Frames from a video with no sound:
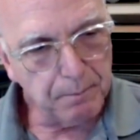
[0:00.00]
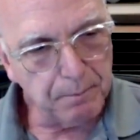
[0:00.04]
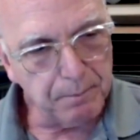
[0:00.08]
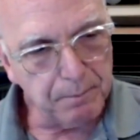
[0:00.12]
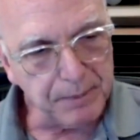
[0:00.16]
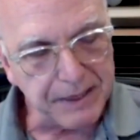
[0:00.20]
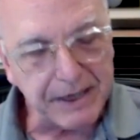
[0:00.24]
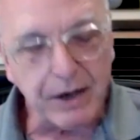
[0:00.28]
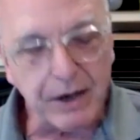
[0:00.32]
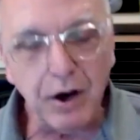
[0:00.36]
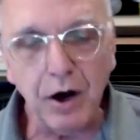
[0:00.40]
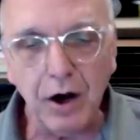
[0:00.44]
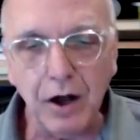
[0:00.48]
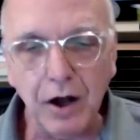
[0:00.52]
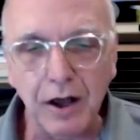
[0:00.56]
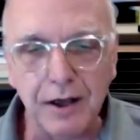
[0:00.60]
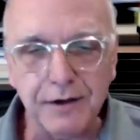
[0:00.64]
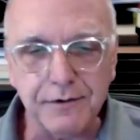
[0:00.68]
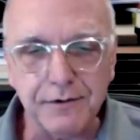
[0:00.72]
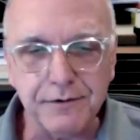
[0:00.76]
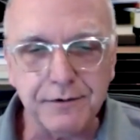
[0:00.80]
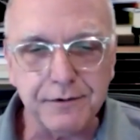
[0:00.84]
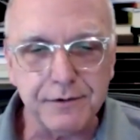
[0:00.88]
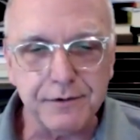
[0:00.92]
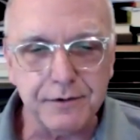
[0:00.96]

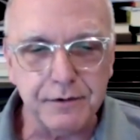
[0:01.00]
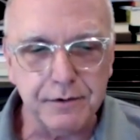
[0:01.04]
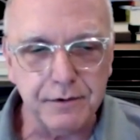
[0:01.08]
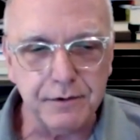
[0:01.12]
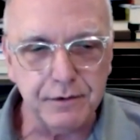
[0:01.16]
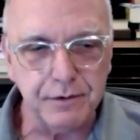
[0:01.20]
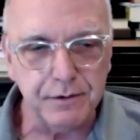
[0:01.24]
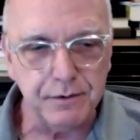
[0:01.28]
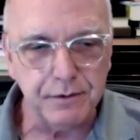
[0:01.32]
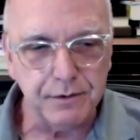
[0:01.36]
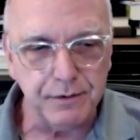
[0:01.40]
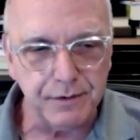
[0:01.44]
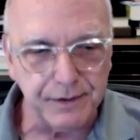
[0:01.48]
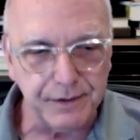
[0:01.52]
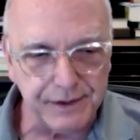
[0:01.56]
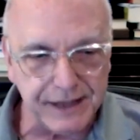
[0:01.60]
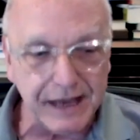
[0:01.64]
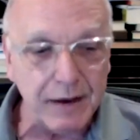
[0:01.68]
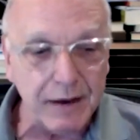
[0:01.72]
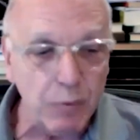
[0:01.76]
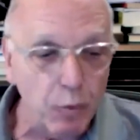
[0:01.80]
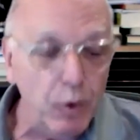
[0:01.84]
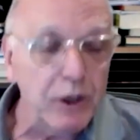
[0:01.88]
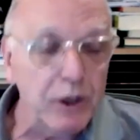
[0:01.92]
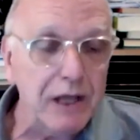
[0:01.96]
because
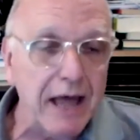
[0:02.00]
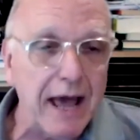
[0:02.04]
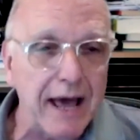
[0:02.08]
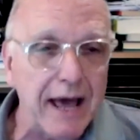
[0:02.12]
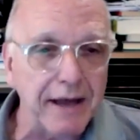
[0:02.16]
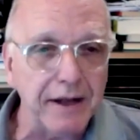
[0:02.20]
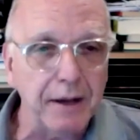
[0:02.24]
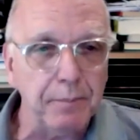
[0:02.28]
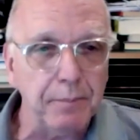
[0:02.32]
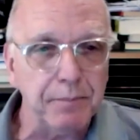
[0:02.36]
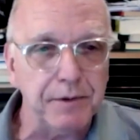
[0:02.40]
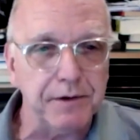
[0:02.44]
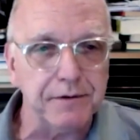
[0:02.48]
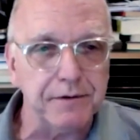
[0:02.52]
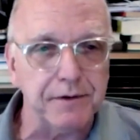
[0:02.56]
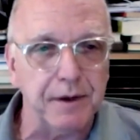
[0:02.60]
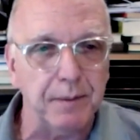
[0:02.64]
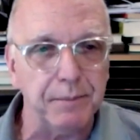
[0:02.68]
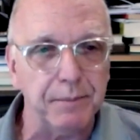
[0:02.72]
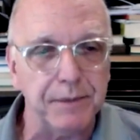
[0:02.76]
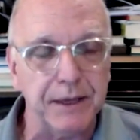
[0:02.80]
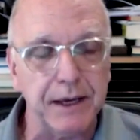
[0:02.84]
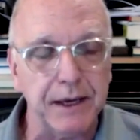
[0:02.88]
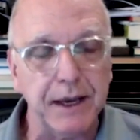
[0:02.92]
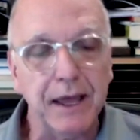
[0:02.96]
they will add up to
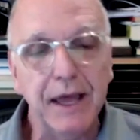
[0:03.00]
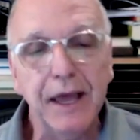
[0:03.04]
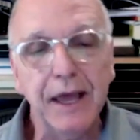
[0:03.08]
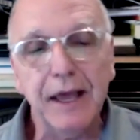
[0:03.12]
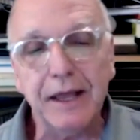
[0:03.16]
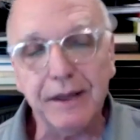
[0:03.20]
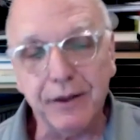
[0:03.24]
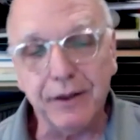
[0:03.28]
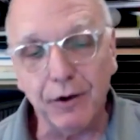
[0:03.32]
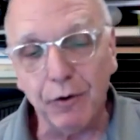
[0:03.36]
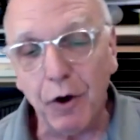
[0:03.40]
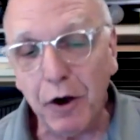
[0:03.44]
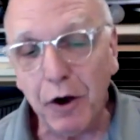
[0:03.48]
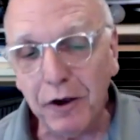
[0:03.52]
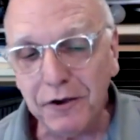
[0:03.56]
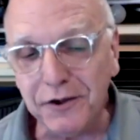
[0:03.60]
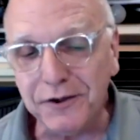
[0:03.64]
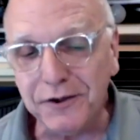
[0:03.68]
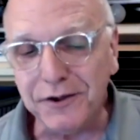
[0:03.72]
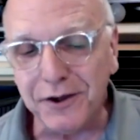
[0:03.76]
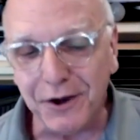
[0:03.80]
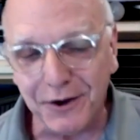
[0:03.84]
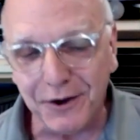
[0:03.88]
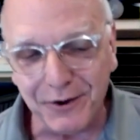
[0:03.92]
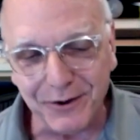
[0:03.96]
something. They're
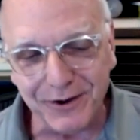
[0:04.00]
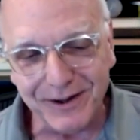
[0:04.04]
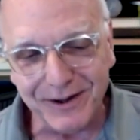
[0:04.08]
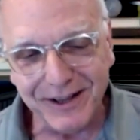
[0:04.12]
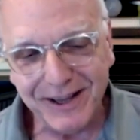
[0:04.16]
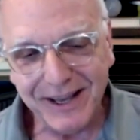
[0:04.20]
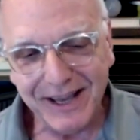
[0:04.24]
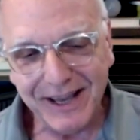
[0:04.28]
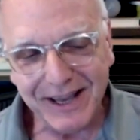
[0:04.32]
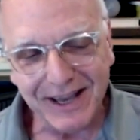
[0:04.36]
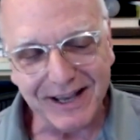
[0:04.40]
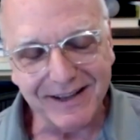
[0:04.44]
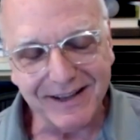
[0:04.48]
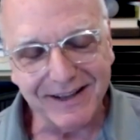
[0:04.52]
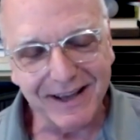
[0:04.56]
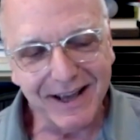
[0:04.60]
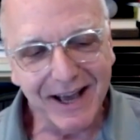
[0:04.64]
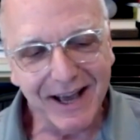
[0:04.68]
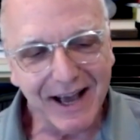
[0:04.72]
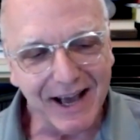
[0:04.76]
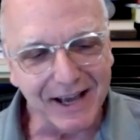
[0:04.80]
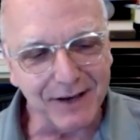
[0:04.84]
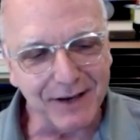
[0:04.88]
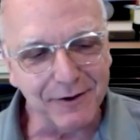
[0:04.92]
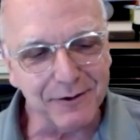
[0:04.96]
also,
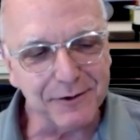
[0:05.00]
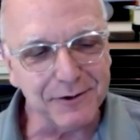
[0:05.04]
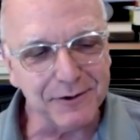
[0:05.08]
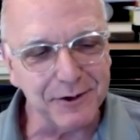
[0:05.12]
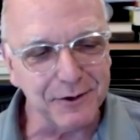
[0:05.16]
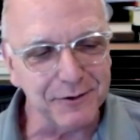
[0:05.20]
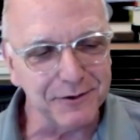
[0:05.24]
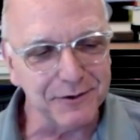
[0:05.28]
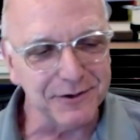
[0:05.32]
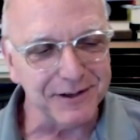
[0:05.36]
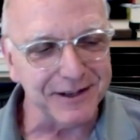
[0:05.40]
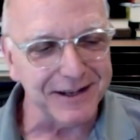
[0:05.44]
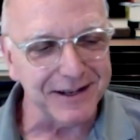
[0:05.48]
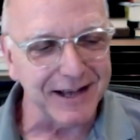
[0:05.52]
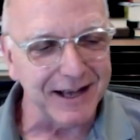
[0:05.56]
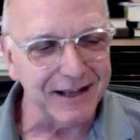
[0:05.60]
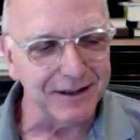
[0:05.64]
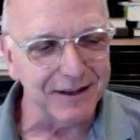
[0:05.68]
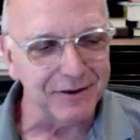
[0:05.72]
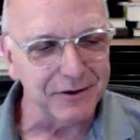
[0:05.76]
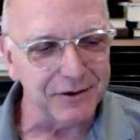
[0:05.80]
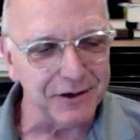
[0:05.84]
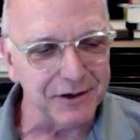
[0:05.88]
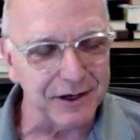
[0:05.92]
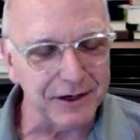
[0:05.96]
I used to use the
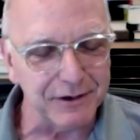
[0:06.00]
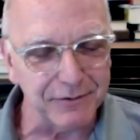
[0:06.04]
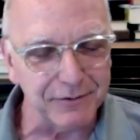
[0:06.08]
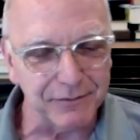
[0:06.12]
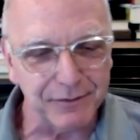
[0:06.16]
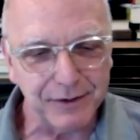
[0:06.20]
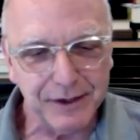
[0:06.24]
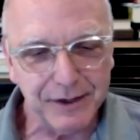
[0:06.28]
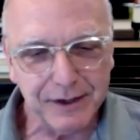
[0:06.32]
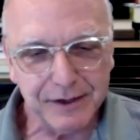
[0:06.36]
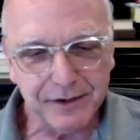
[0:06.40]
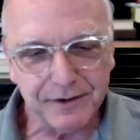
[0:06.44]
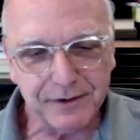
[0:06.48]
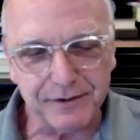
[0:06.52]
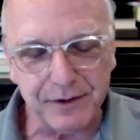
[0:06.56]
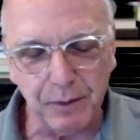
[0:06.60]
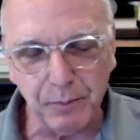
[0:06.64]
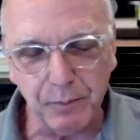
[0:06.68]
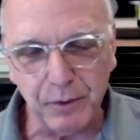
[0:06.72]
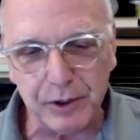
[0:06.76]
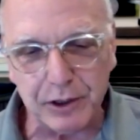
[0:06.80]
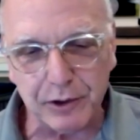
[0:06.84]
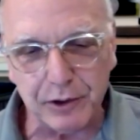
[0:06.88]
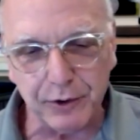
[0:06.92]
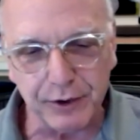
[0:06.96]
analogy of
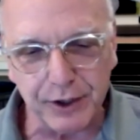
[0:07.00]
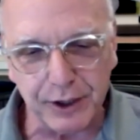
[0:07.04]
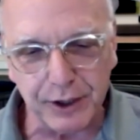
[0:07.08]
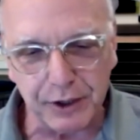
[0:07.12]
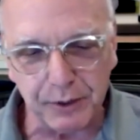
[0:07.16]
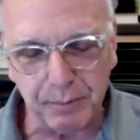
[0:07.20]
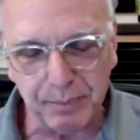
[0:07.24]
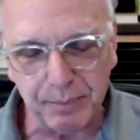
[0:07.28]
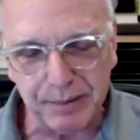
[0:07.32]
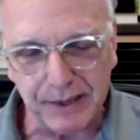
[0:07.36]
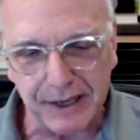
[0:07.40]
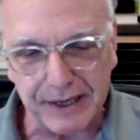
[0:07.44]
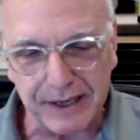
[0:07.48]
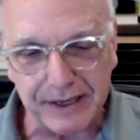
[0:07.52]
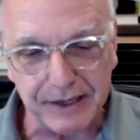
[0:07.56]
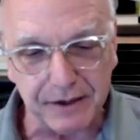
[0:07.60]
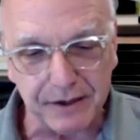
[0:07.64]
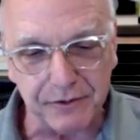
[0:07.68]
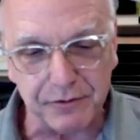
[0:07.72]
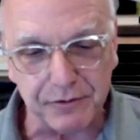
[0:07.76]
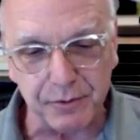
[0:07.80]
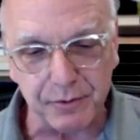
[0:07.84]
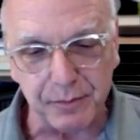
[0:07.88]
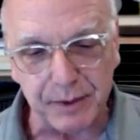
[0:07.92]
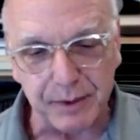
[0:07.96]
someone learning to play an
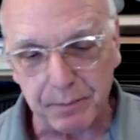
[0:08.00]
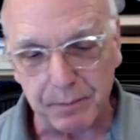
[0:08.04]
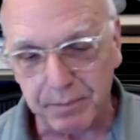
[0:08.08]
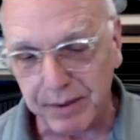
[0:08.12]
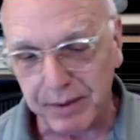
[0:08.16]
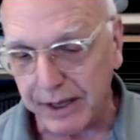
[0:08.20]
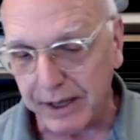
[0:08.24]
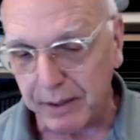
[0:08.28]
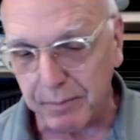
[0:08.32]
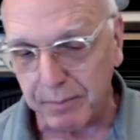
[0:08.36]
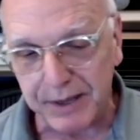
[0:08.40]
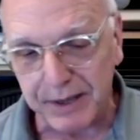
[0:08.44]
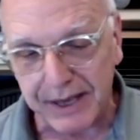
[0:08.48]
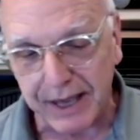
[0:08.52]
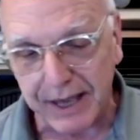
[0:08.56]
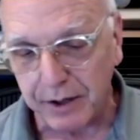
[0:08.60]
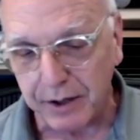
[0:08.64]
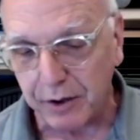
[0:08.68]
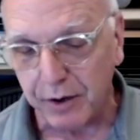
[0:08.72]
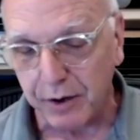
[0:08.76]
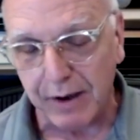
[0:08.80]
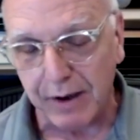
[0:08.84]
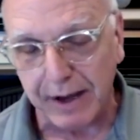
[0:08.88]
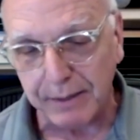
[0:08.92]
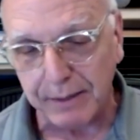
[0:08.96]
instrument, playing
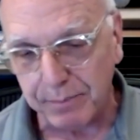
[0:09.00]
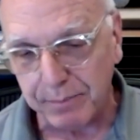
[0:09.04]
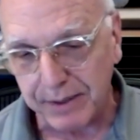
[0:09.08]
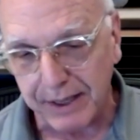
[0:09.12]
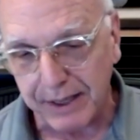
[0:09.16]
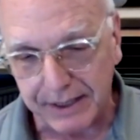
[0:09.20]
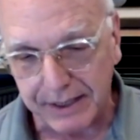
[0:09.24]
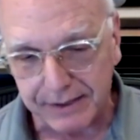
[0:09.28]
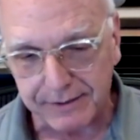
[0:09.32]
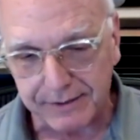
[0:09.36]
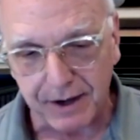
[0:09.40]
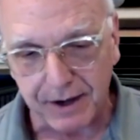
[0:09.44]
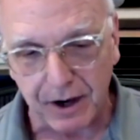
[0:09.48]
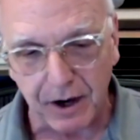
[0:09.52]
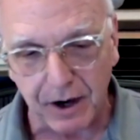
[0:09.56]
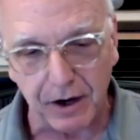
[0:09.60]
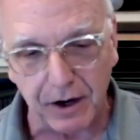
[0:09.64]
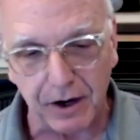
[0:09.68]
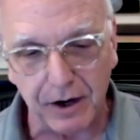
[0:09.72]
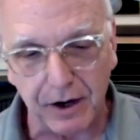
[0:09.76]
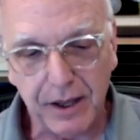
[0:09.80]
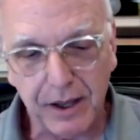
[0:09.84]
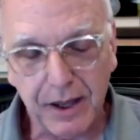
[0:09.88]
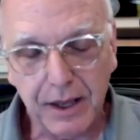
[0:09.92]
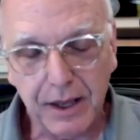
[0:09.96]
piano. I play guitar.